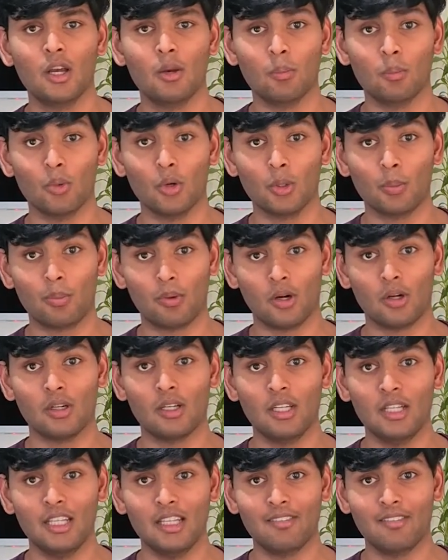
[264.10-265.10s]
more
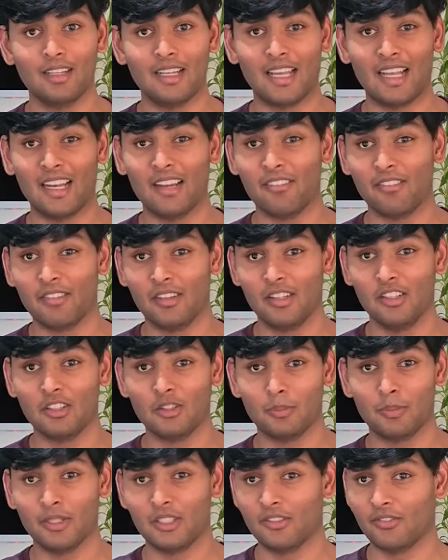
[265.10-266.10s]
broadly even NFT
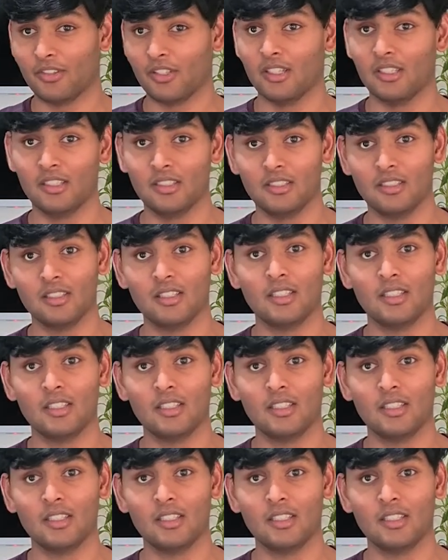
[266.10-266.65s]
specifically.